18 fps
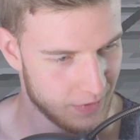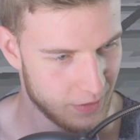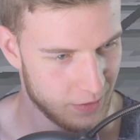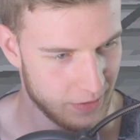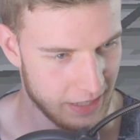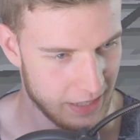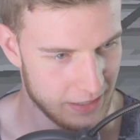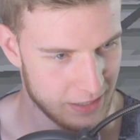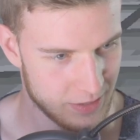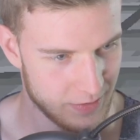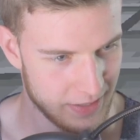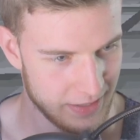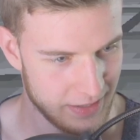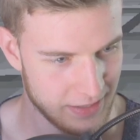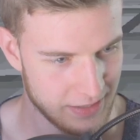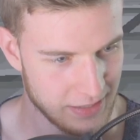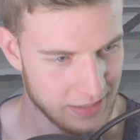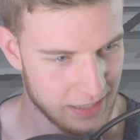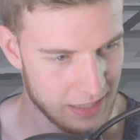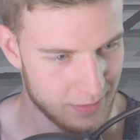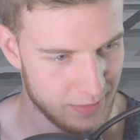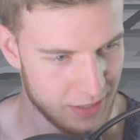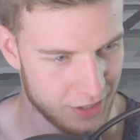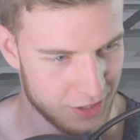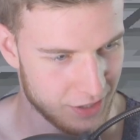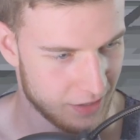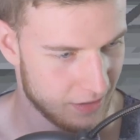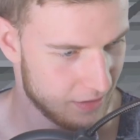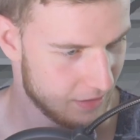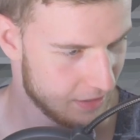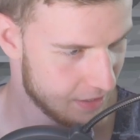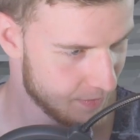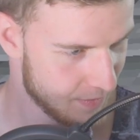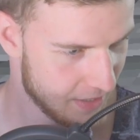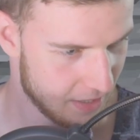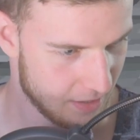But who cares, right? This is animation.
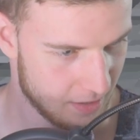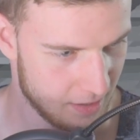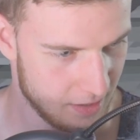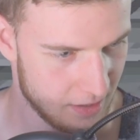Let's make it